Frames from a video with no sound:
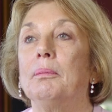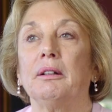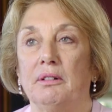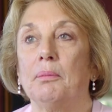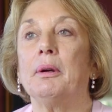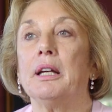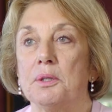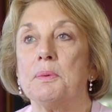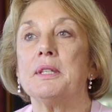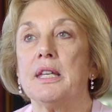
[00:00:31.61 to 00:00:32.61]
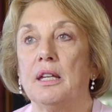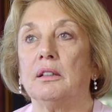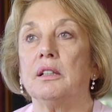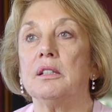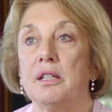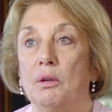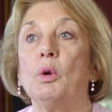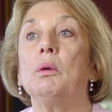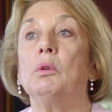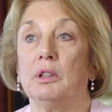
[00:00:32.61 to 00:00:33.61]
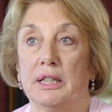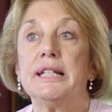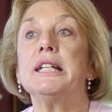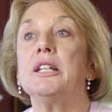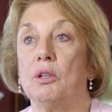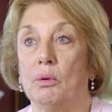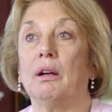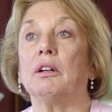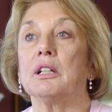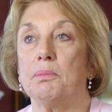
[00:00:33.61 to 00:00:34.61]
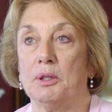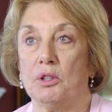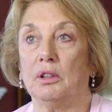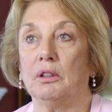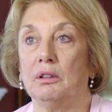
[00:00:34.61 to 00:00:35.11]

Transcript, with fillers: I grabbed my husband's hand and said, "We will continue Eric's mission."